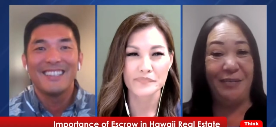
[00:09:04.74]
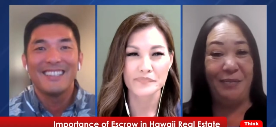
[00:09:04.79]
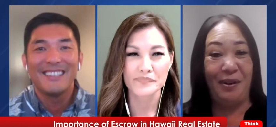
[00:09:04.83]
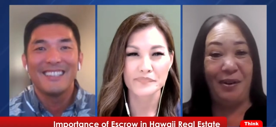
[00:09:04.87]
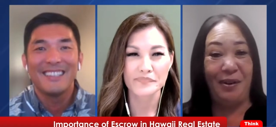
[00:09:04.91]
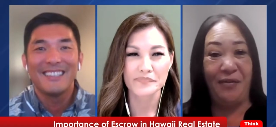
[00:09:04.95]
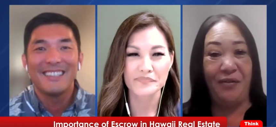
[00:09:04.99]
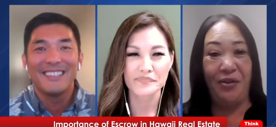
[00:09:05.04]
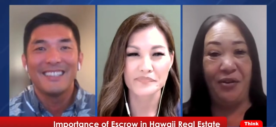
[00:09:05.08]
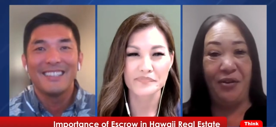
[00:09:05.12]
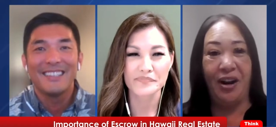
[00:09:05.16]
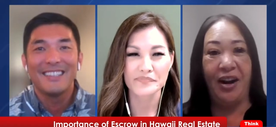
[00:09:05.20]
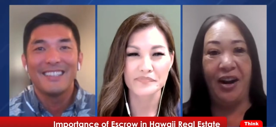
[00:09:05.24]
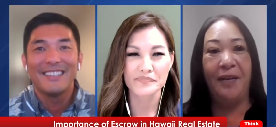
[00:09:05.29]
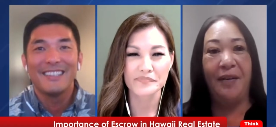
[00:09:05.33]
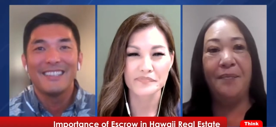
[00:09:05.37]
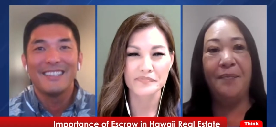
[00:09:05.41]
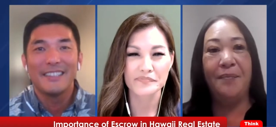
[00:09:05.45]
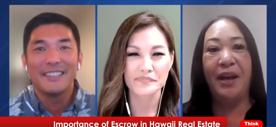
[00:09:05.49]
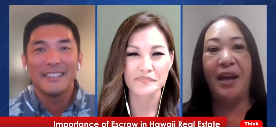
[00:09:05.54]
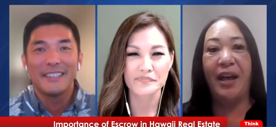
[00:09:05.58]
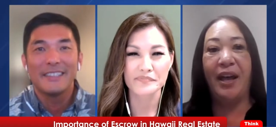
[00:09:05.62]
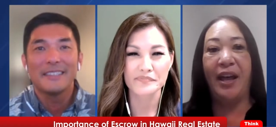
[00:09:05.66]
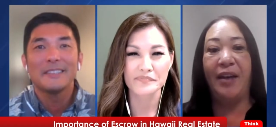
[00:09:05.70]
Speaker 1: this before,
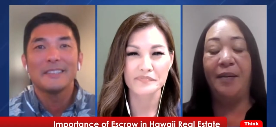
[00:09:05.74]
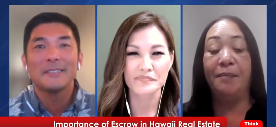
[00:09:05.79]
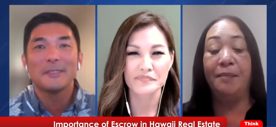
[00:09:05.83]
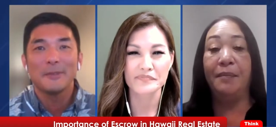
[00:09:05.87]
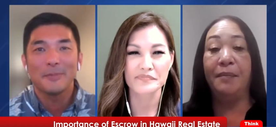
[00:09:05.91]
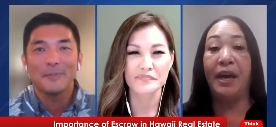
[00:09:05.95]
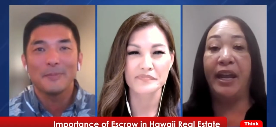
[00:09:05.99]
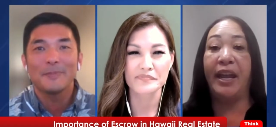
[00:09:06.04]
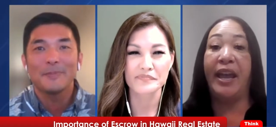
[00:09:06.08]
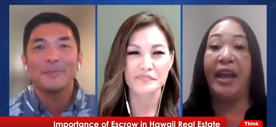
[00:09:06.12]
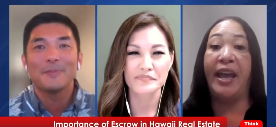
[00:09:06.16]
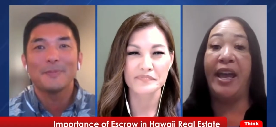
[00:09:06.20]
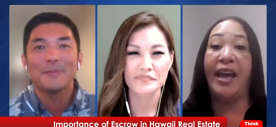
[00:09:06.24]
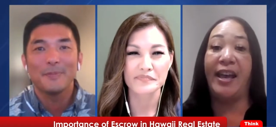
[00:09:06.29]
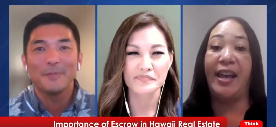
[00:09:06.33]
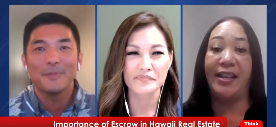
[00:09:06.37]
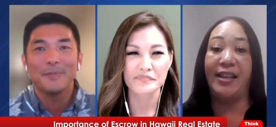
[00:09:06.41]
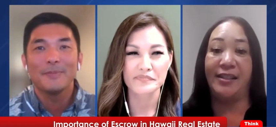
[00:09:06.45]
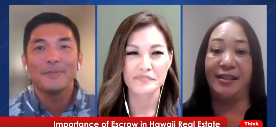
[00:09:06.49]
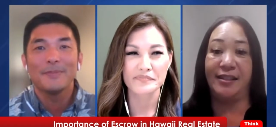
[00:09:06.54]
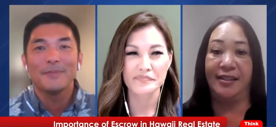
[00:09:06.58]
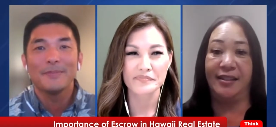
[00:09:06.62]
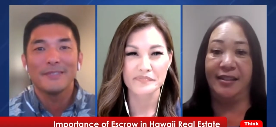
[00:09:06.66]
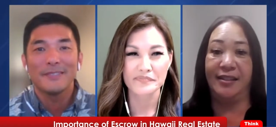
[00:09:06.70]
but my
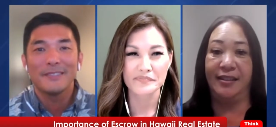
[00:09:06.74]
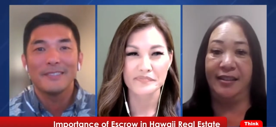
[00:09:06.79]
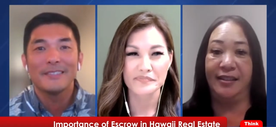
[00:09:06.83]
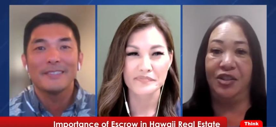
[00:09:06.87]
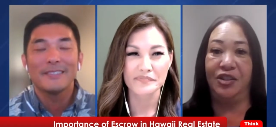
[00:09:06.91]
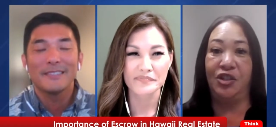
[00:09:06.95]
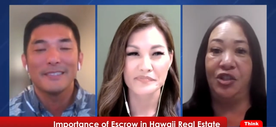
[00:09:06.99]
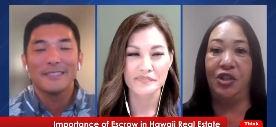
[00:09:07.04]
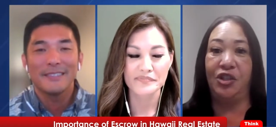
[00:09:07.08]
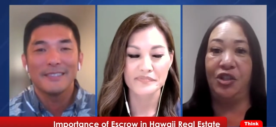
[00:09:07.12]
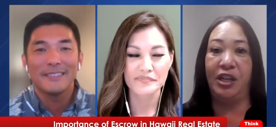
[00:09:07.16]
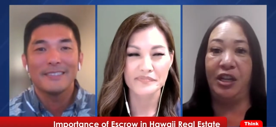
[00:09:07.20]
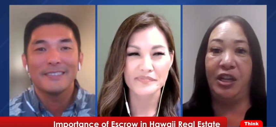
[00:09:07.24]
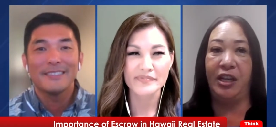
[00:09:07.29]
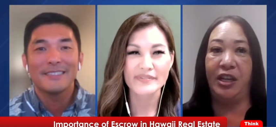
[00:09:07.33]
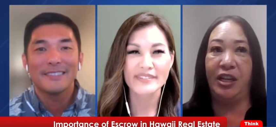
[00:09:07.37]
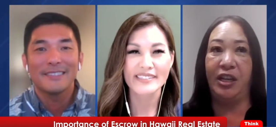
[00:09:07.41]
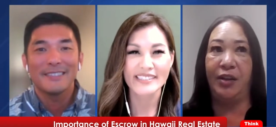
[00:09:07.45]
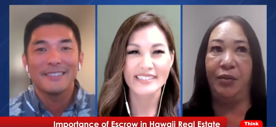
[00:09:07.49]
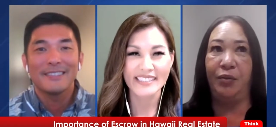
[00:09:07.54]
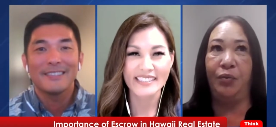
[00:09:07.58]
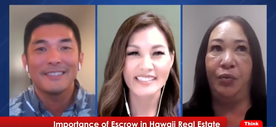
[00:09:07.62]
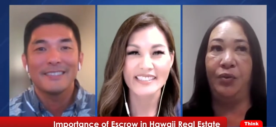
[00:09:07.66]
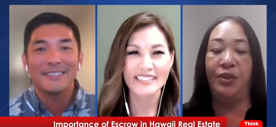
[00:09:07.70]
aunt,
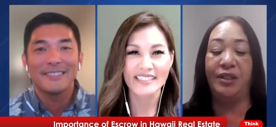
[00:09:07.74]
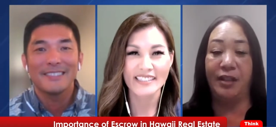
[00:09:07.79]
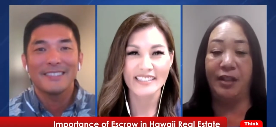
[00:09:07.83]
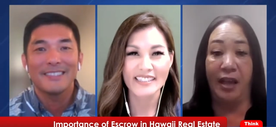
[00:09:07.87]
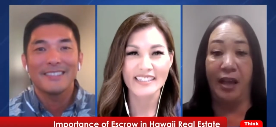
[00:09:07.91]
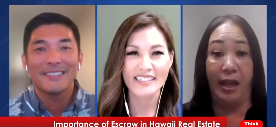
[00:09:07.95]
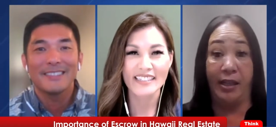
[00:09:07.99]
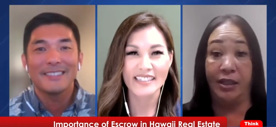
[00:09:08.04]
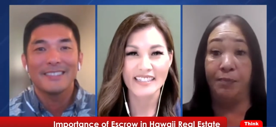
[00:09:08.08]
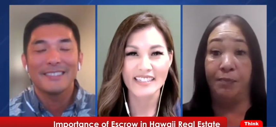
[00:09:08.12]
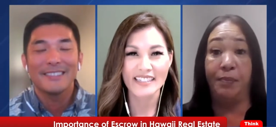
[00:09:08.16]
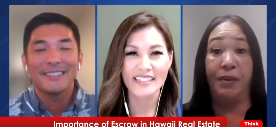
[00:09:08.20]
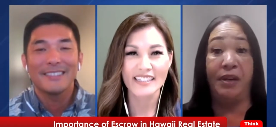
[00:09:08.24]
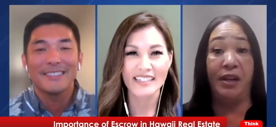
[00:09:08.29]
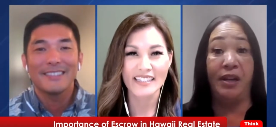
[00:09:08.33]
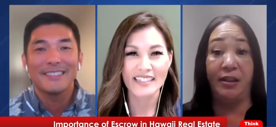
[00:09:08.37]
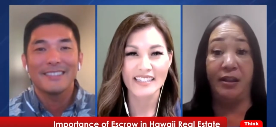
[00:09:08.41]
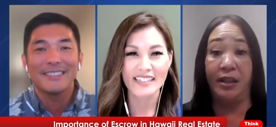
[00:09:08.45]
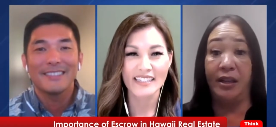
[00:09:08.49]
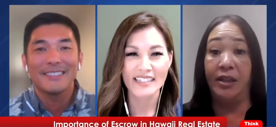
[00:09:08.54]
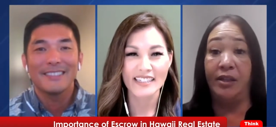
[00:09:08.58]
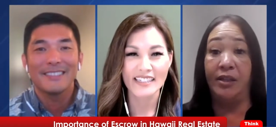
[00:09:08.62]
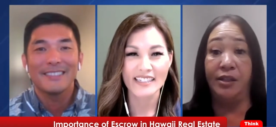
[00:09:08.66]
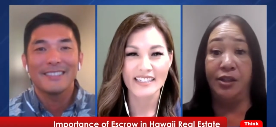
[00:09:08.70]
she was has been
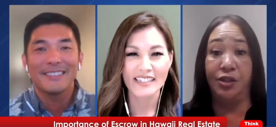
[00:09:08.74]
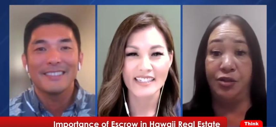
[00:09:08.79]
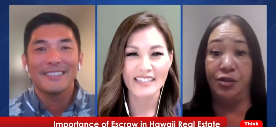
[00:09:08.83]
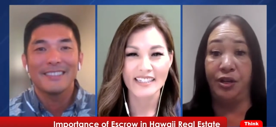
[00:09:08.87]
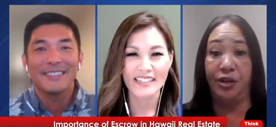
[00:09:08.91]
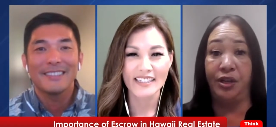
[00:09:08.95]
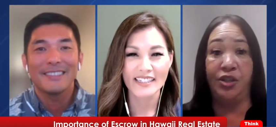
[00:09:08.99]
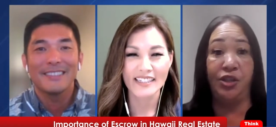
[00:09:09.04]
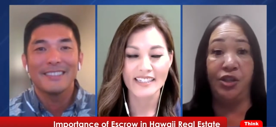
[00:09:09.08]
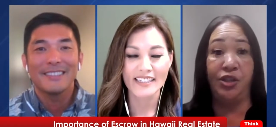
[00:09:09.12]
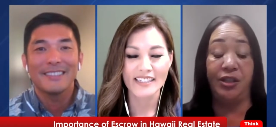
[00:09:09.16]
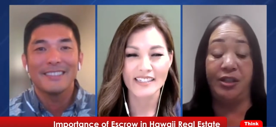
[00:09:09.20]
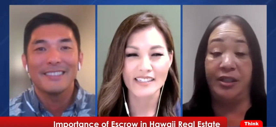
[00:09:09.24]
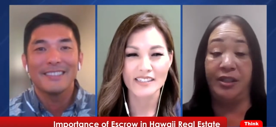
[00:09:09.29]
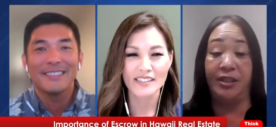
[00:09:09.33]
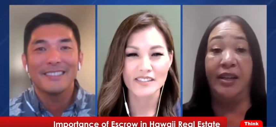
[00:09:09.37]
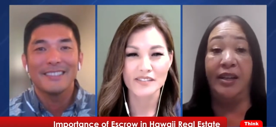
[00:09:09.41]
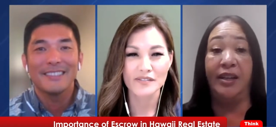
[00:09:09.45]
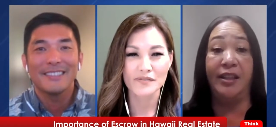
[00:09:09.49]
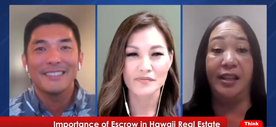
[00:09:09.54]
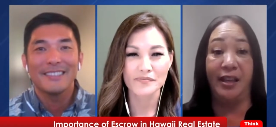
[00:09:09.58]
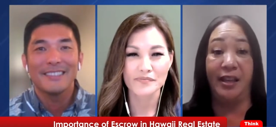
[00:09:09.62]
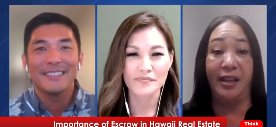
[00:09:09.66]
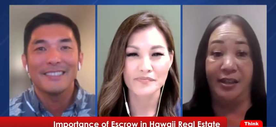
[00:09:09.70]
in the industry. She's
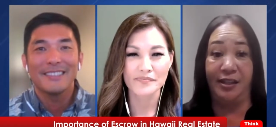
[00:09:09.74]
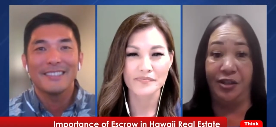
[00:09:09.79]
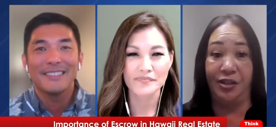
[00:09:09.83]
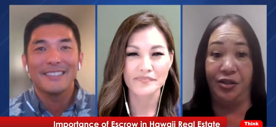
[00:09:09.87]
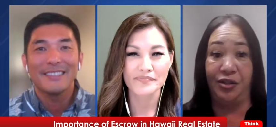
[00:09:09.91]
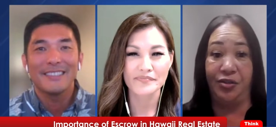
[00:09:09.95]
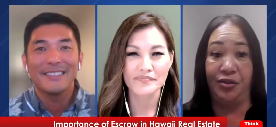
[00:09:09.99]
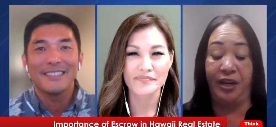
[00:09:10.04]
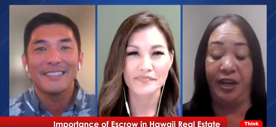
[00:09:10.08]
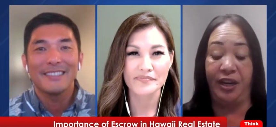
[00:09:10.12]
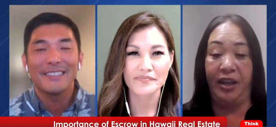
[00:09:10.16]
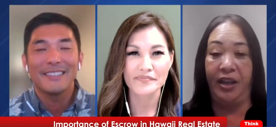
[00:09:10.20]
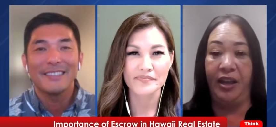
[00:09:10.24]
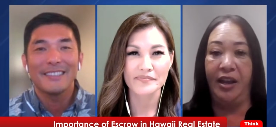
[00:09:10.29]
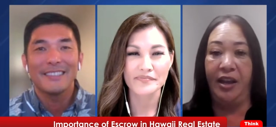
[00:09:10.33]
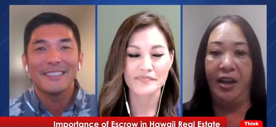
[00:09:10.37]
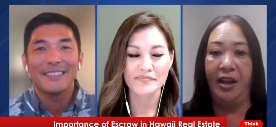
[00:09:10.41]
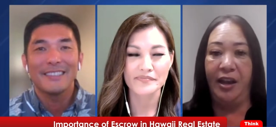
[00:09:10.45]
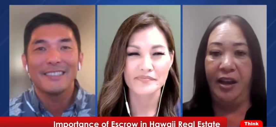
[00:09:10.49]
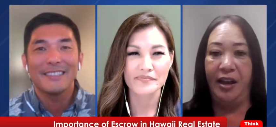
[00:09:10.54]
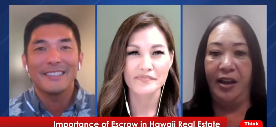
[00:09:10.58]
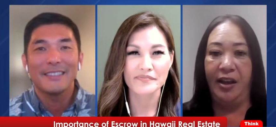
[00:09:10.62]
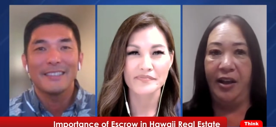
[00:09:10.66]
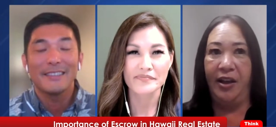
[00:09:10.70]
still in the industry.
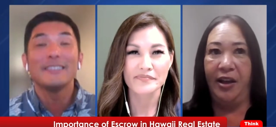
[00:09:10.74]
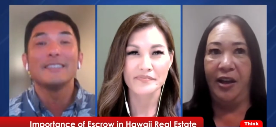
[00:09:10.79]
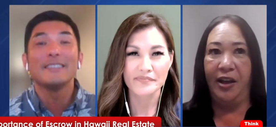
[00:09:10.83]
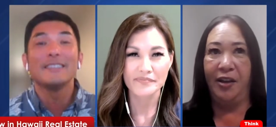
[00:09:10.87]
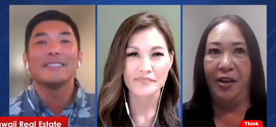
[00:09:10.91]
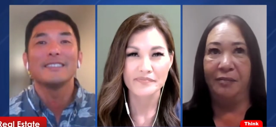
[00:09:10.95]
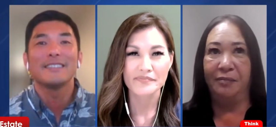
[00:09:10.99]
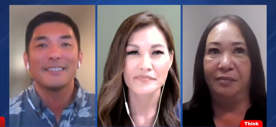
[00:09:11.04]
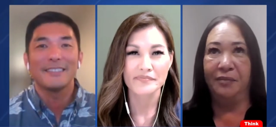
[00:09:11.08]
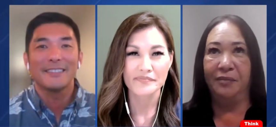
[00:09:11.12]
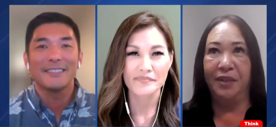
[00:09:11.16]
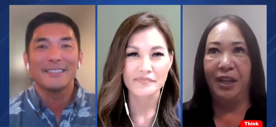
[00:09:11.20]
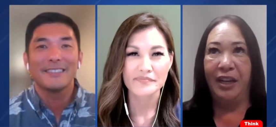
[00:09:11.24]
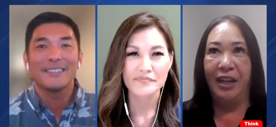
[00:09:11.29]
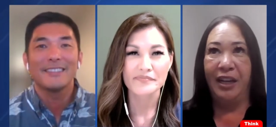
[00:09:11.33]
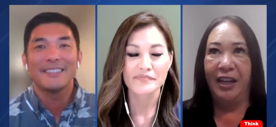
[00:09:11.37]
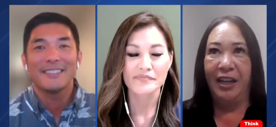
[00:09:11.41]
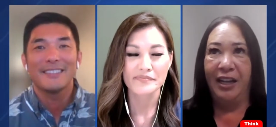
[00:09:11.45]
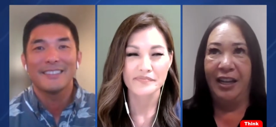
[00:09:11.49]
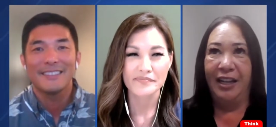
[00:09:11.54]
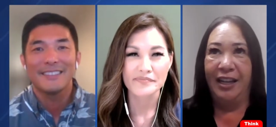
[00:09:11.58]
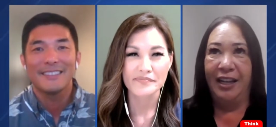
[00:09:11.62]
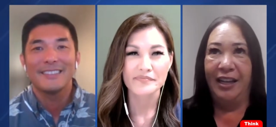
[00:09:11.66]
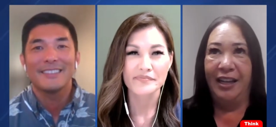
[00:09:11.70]
Um,
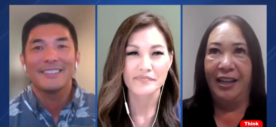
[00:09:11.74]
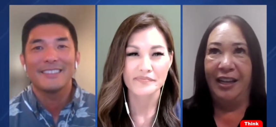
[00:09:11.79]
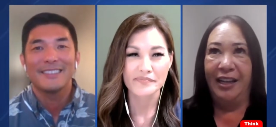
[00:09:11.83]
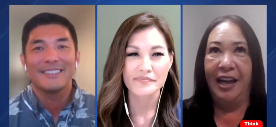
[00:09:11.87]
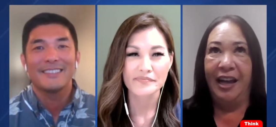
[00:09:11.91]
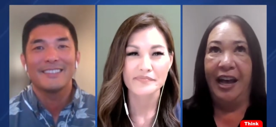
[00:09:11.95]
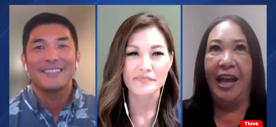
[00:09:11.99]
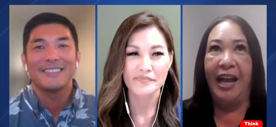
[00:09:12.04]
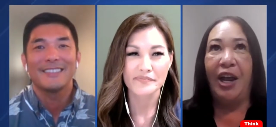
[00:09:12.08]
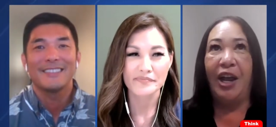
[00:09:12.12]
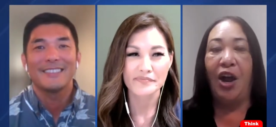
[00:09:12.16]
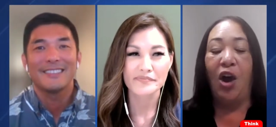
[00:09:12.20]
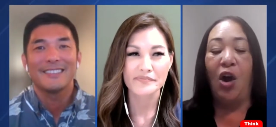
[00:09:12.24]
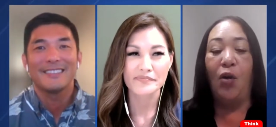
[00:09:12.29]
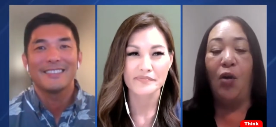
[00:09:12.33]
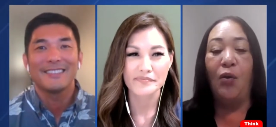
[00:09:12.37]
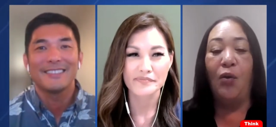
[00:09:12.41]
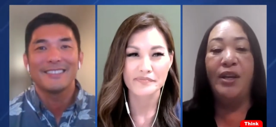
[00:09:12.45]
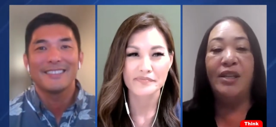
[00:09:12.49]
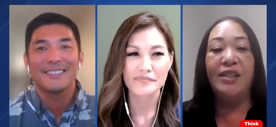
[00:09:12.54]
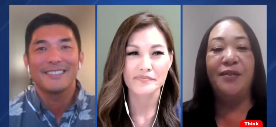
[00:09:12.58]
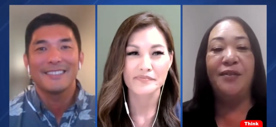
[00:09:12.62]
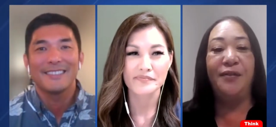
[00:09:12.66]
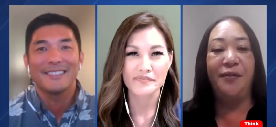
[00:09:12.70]
I
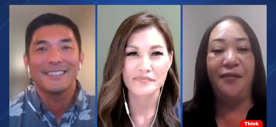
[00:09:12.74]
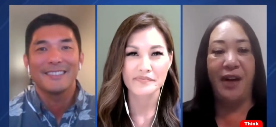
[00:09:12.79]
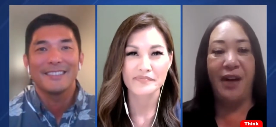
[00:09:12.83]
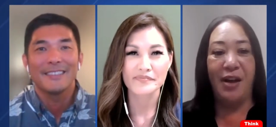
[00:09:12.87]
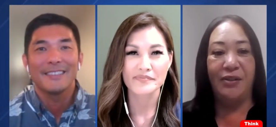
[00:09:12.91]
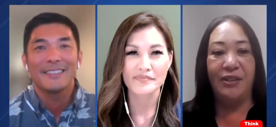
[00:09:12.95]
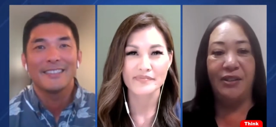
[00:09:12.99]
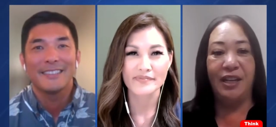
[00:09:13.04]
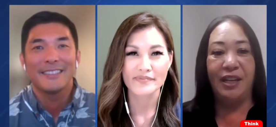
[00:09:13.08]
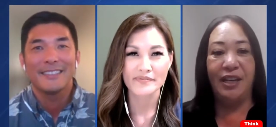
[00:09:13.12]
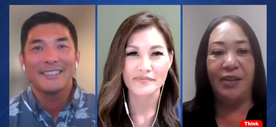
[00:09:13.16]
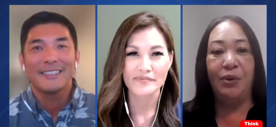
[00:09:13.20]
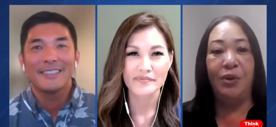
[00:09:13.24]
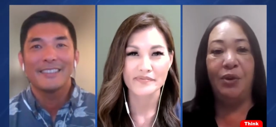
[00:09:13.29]
always found